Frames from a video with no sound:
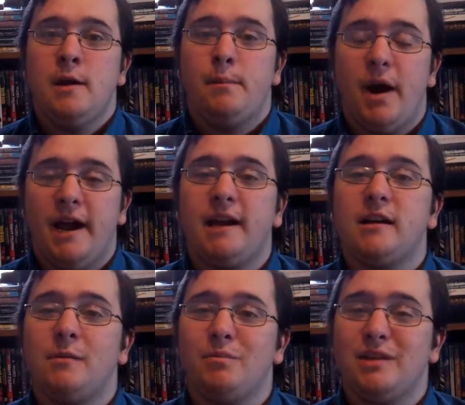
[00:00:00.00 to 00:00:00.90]
Buying a
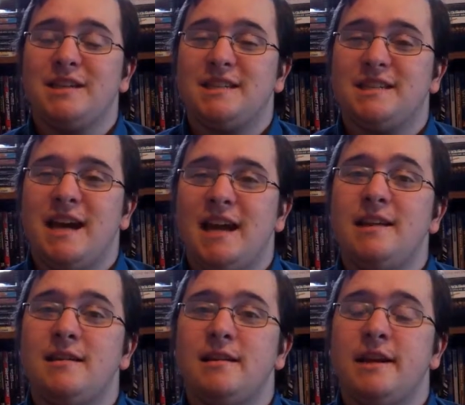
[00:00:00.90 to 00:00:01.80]
complete set
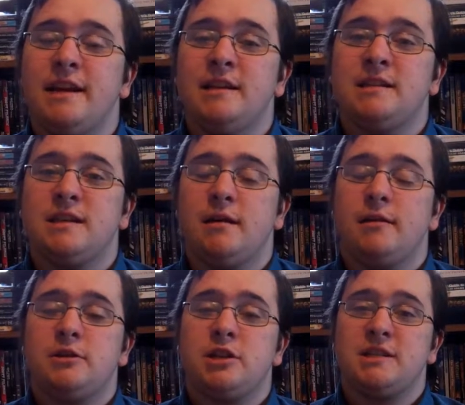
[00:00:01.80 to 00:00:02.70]
is
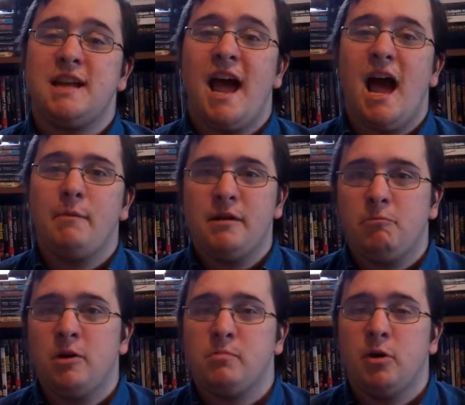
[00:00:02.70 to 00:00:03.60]
just a habit
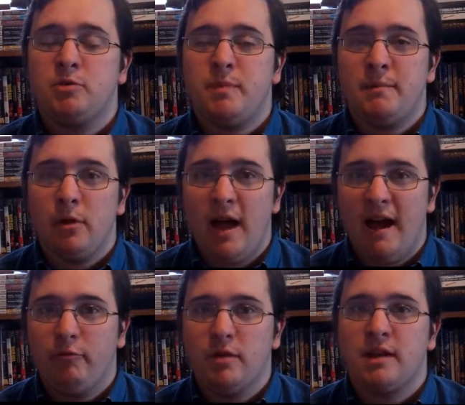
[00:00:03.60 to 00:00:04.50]
with most people
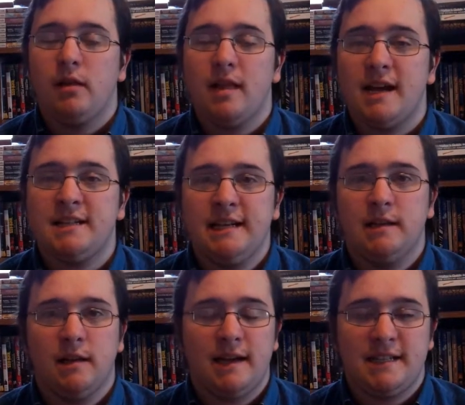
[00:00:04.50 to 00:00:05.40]
have with collecting.
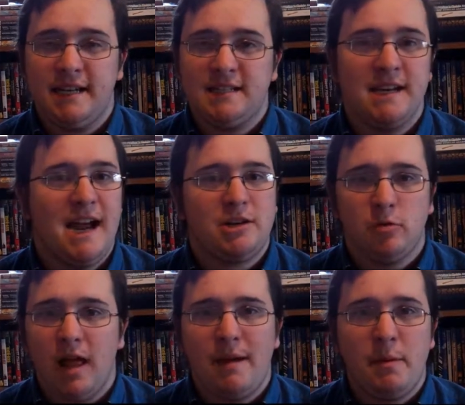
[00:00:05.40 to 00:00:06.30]
Collecting is a
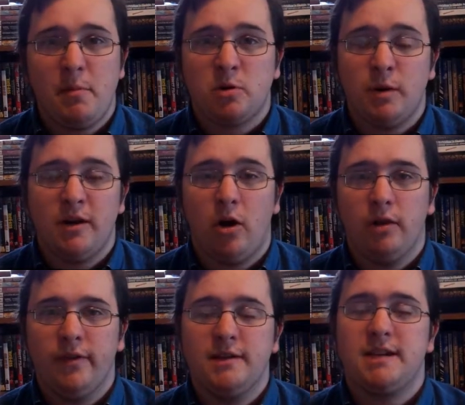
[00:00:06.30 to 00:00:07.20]
natural habit between all
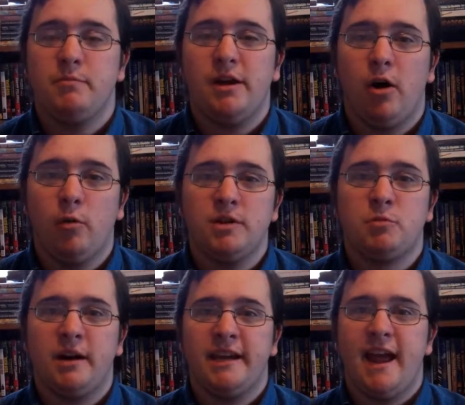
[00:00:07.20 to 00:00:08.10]
of us, and we always
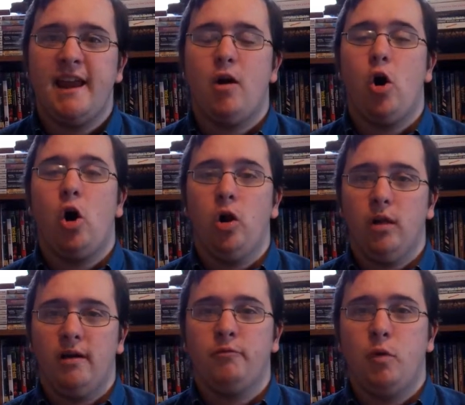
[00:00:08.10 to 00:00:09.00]
want to get all
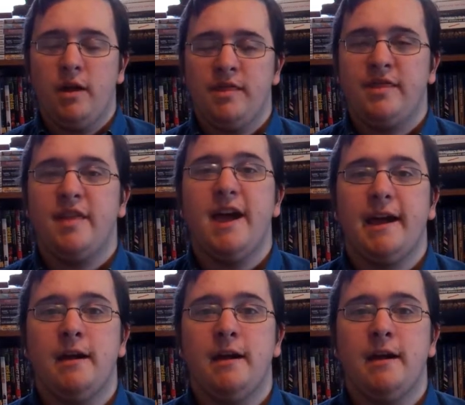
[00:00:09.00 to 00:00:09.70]
of one thing.